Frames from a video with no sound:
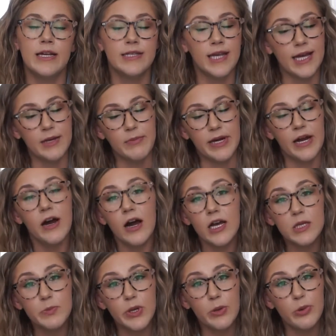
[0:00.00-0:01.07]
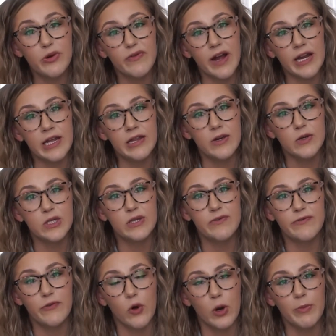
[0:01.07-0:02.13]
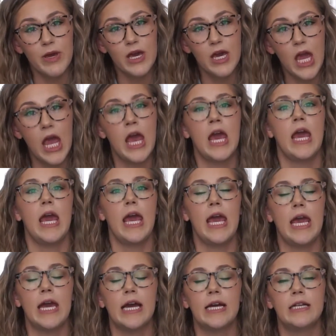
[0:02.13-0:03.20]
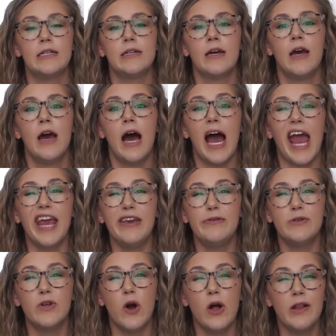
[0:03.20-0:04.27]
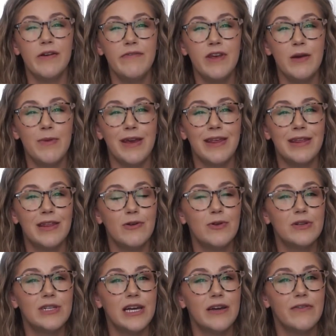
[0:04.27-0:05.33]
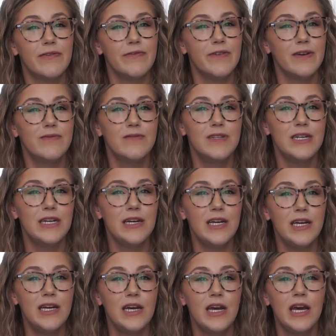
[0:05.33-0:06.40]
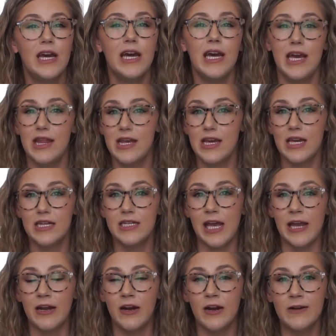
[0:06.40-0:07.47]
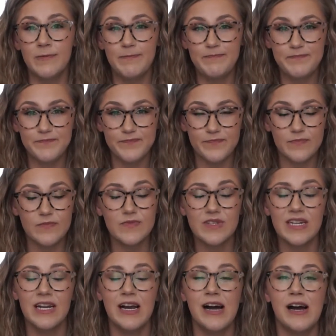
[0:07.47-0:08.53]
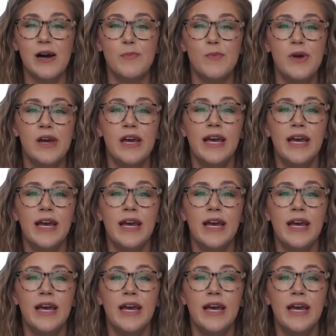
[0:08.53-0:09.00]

said, my hospital provided those for me and I used all of them. I think there was like 50 in the container. Um,